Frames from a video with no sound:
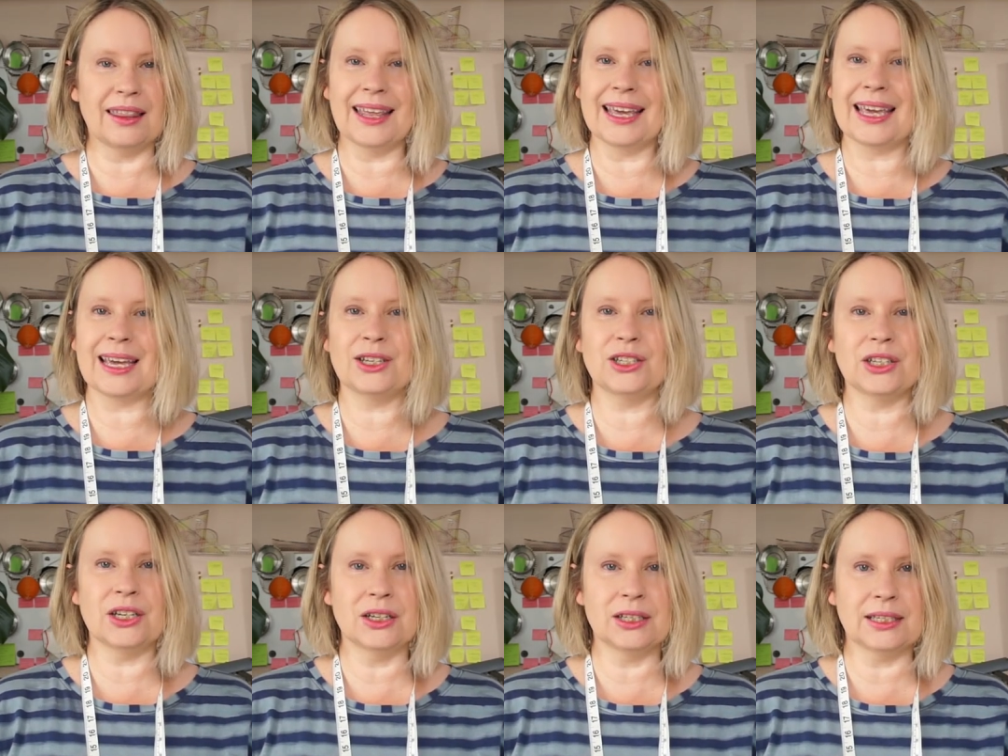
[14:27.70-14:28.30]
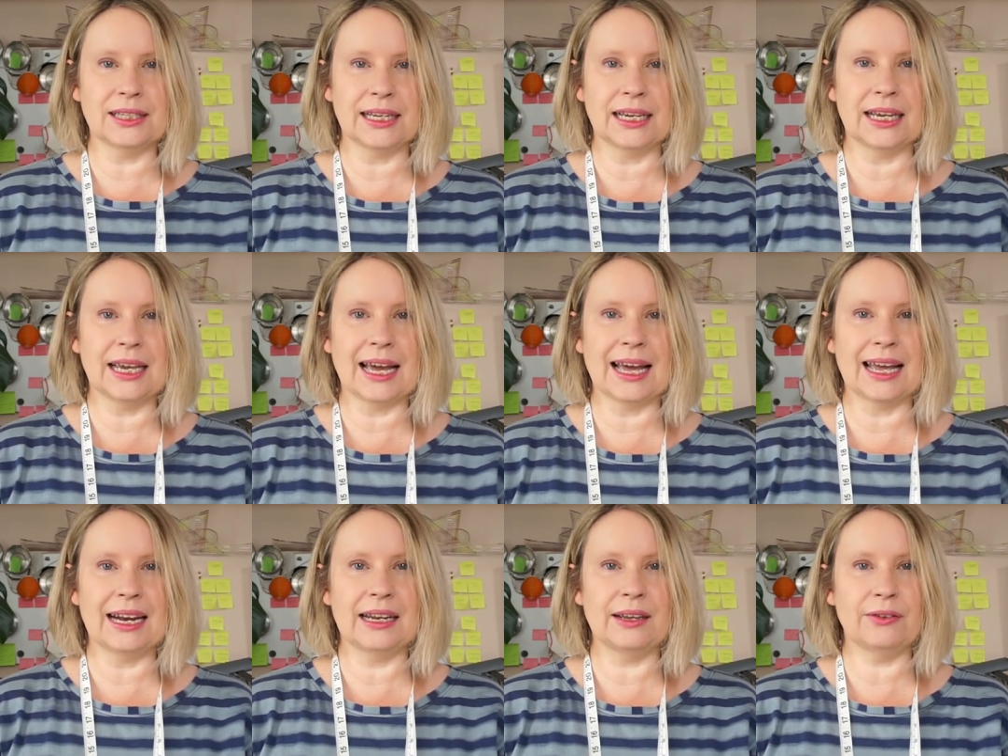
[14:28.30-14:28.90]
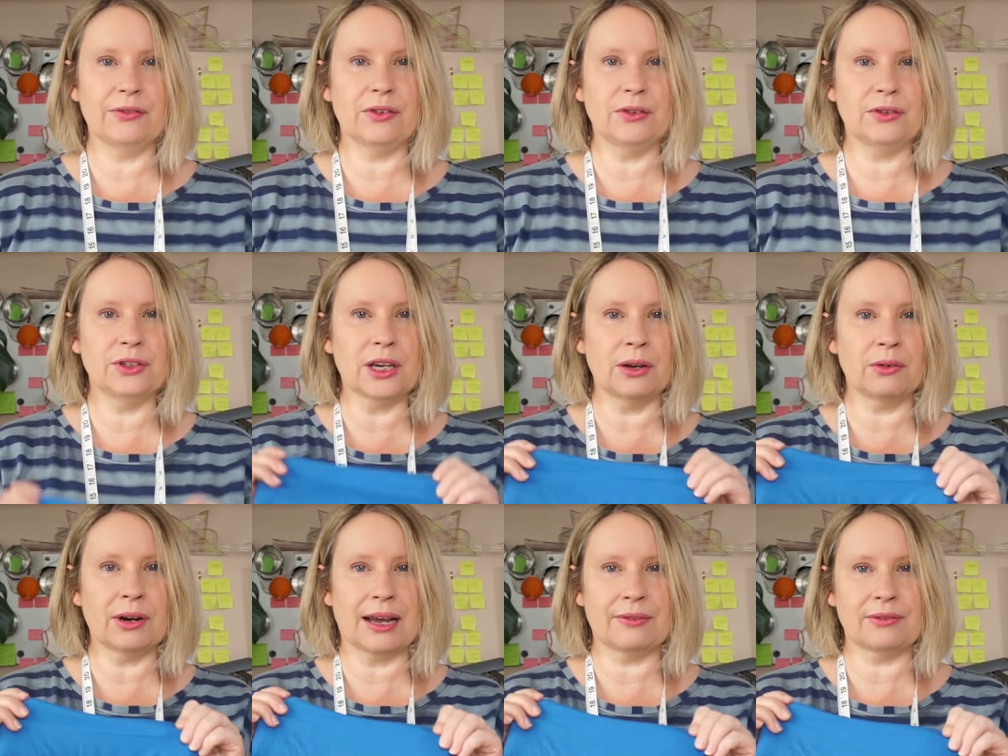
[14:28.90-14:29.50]
get dirty. And if you
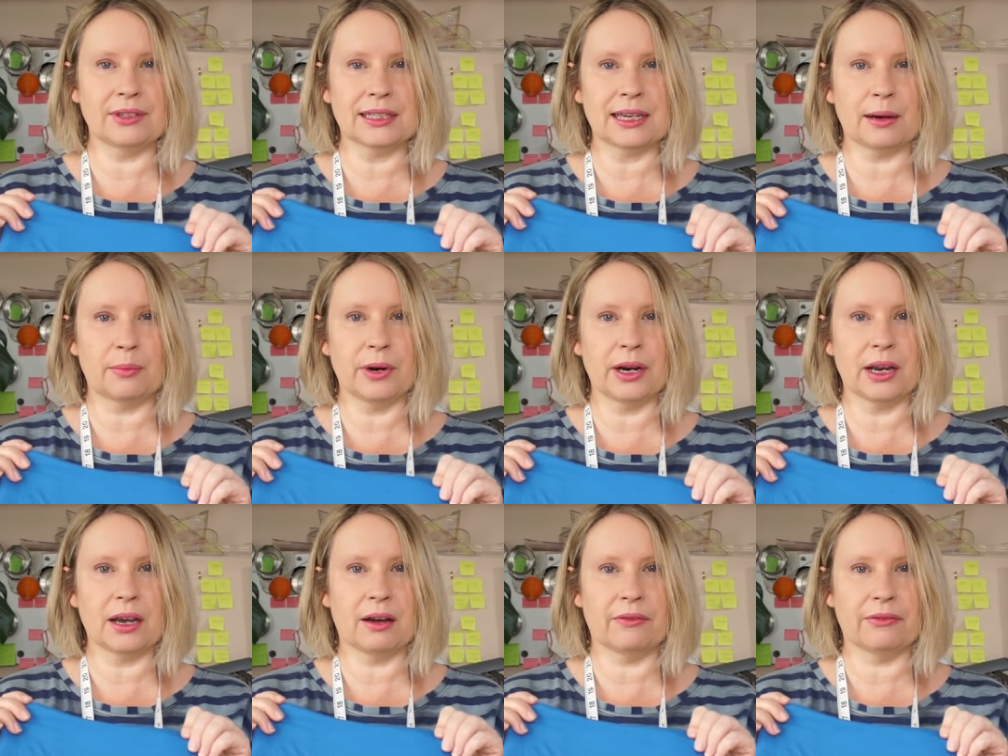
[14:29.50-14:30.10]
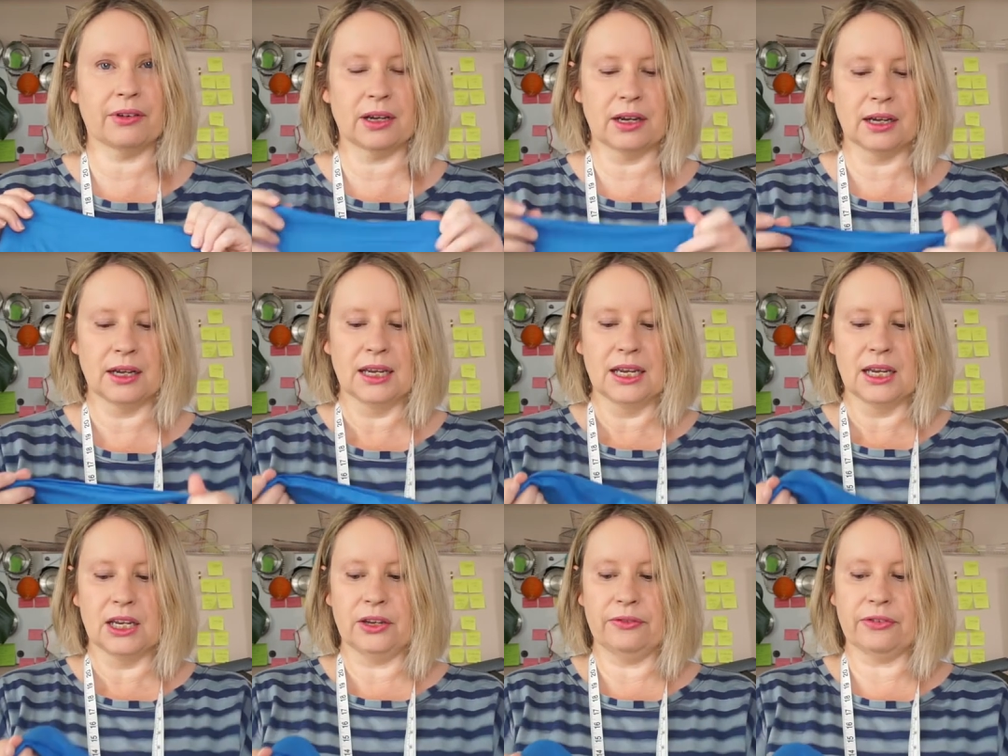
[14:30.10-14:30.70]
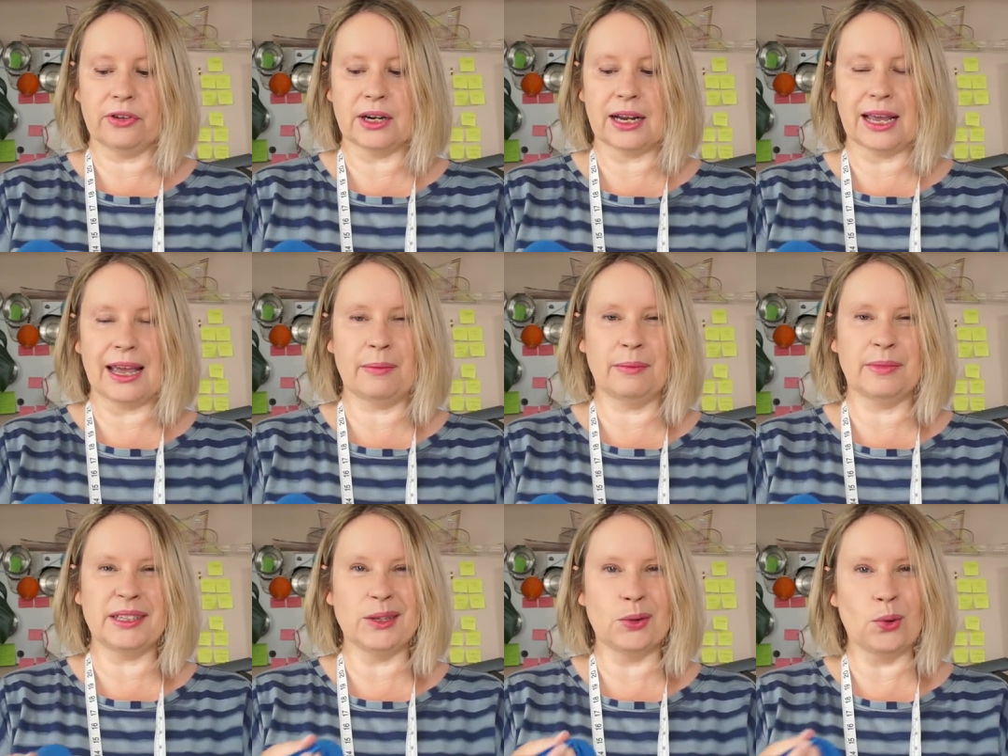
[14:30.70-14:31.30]
don't have a separate cover, you've got to
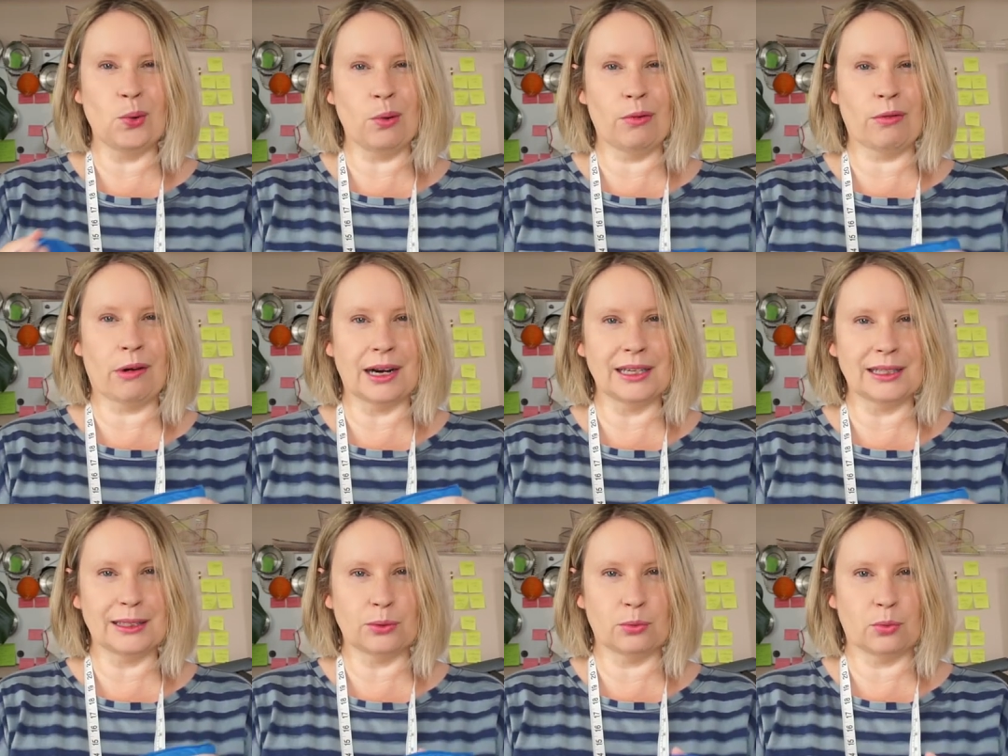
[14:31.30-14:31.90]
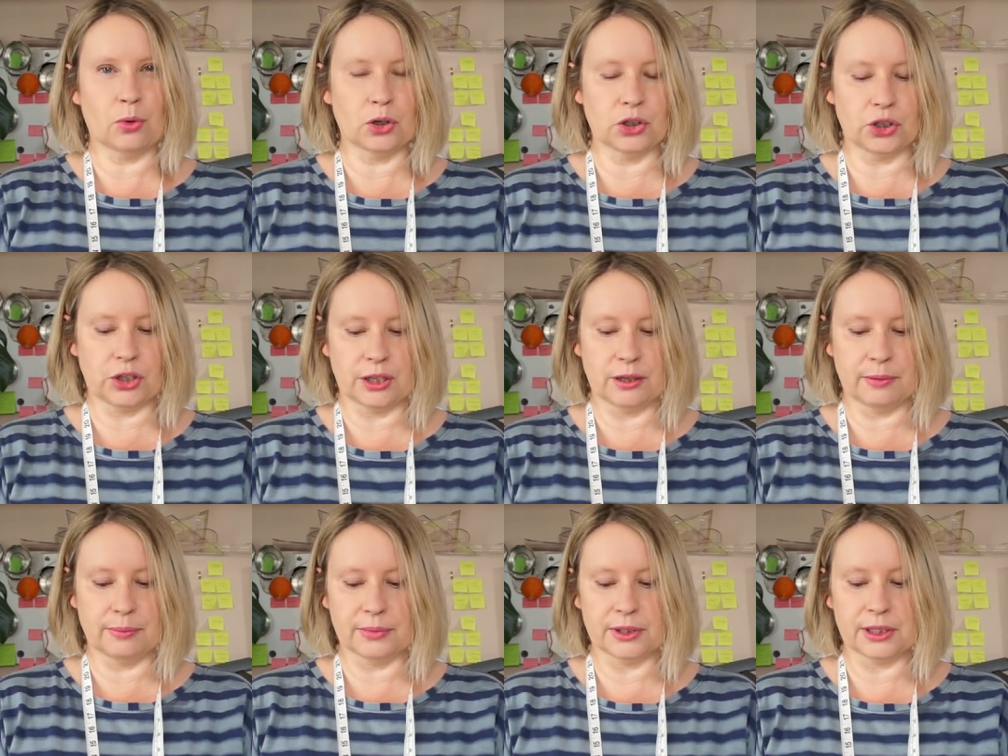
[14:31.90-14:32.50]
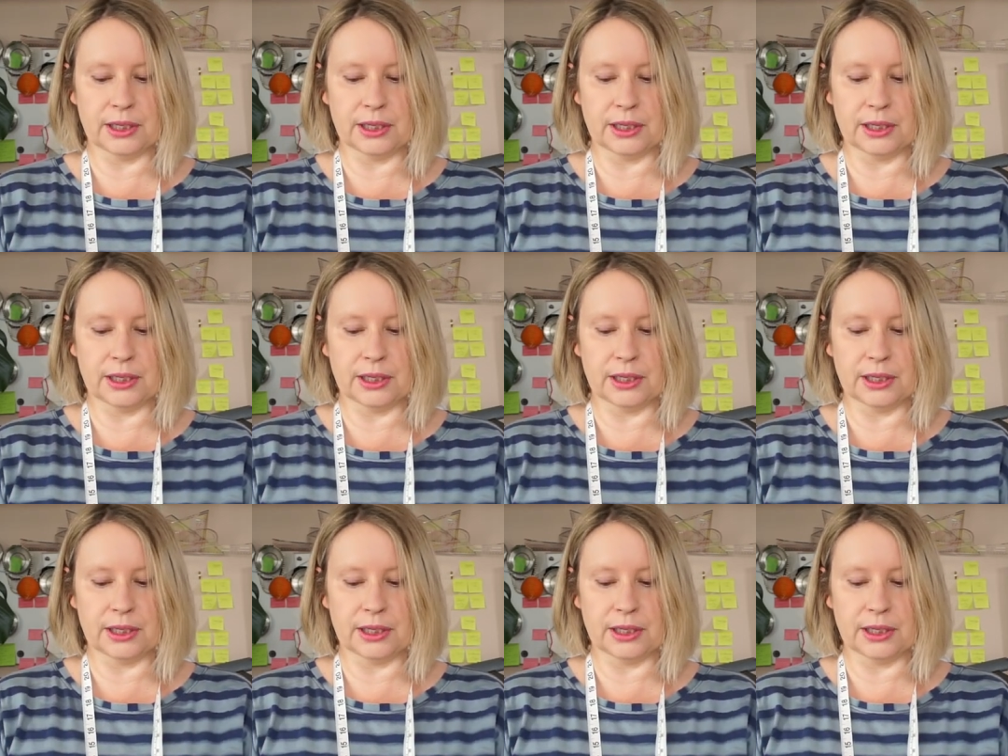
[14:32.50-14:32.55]
empty all the rice to wash them.